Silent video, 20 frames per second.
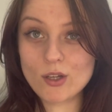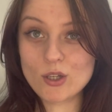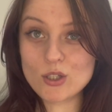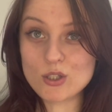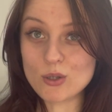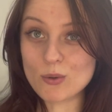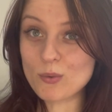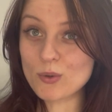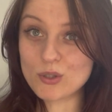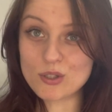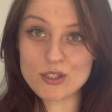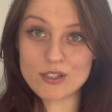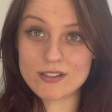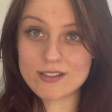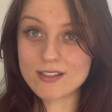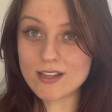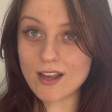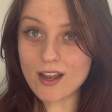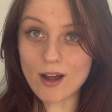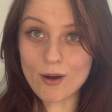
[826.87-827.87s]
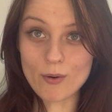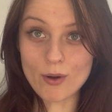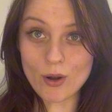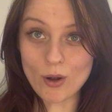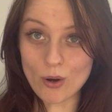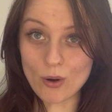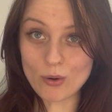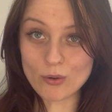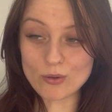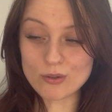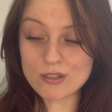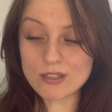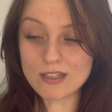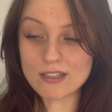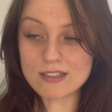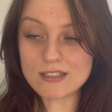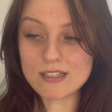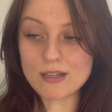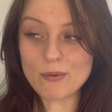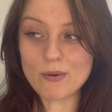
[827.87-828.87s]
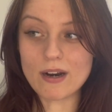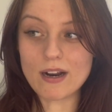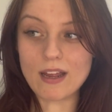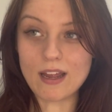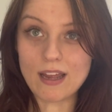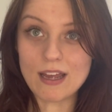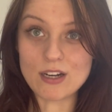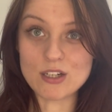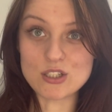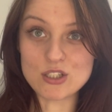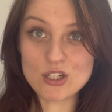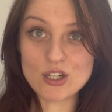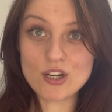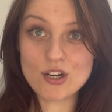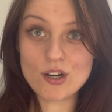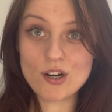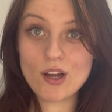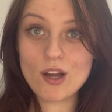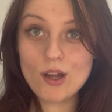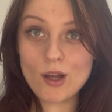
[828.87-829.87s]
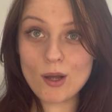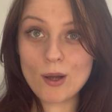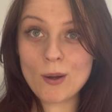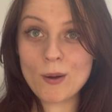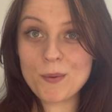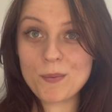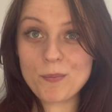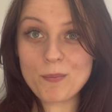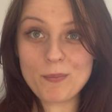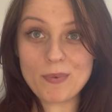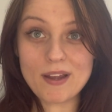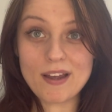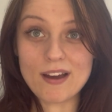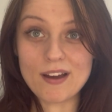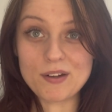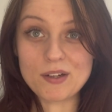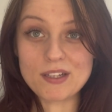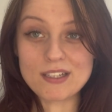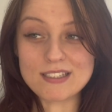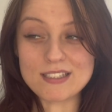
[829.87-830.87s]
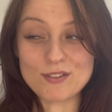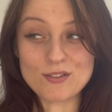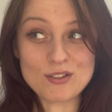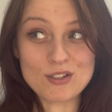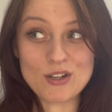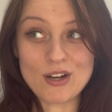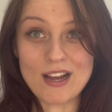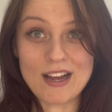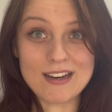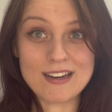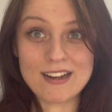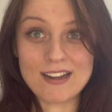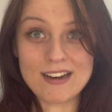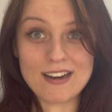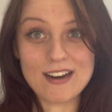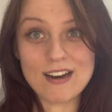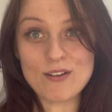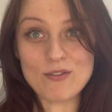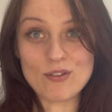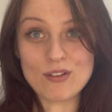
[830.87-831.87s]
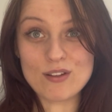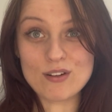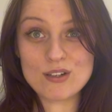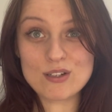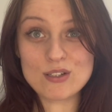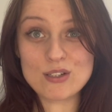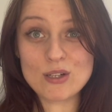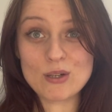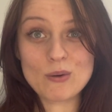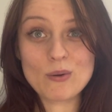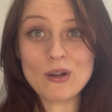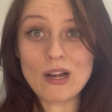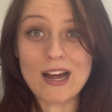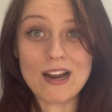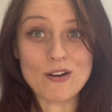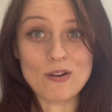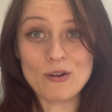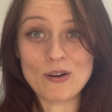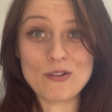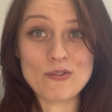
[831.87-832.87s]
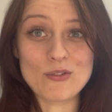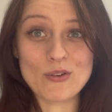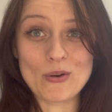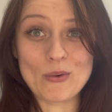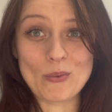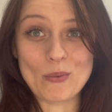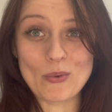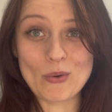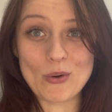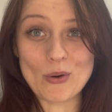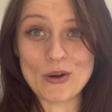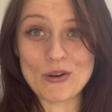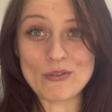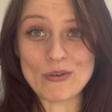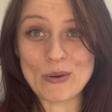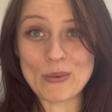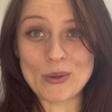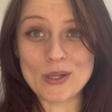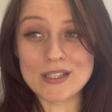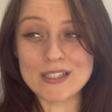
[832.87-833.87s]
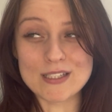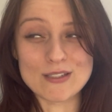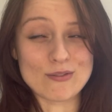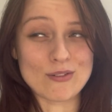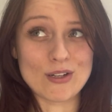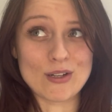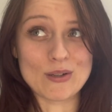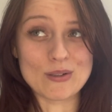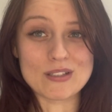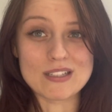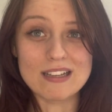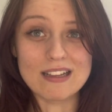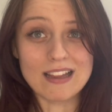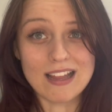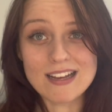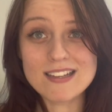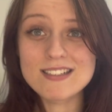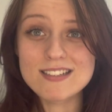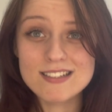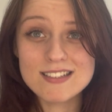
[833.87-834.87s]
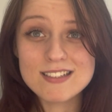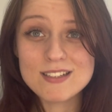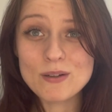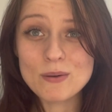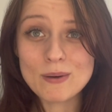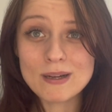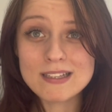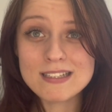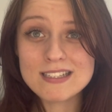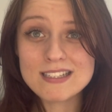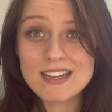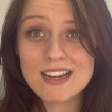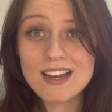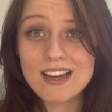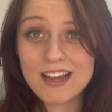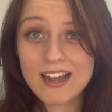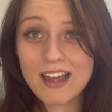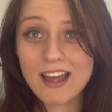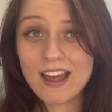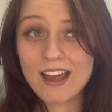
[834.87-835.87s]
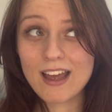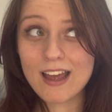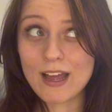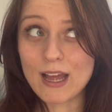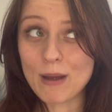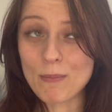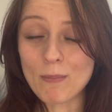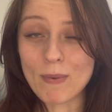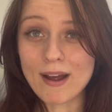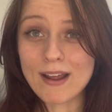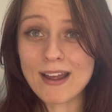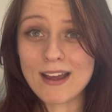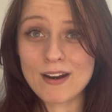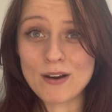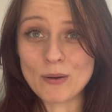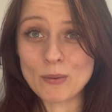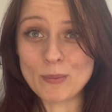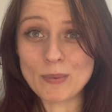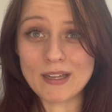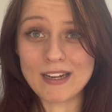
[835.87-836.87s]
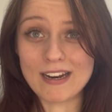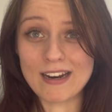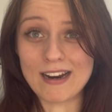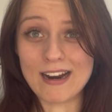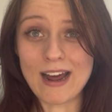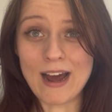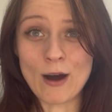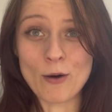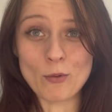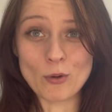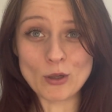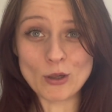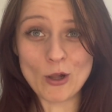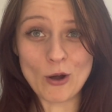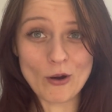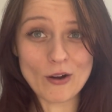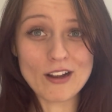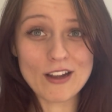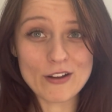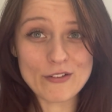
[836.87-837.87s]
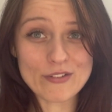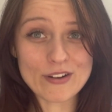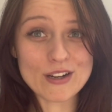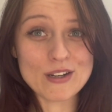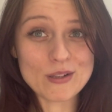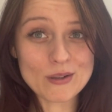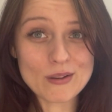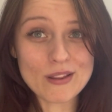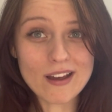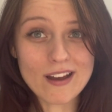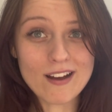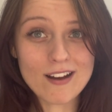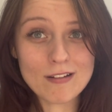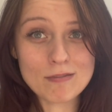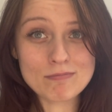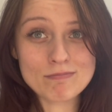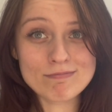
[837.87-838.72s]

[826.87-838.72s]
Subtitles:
So we'll just see how it goes and see what I can get done. But yeah, because I've still got editing and everything to do. I don't even know if I want this video to last until Wednesday. It might end up being an hour long if I do that.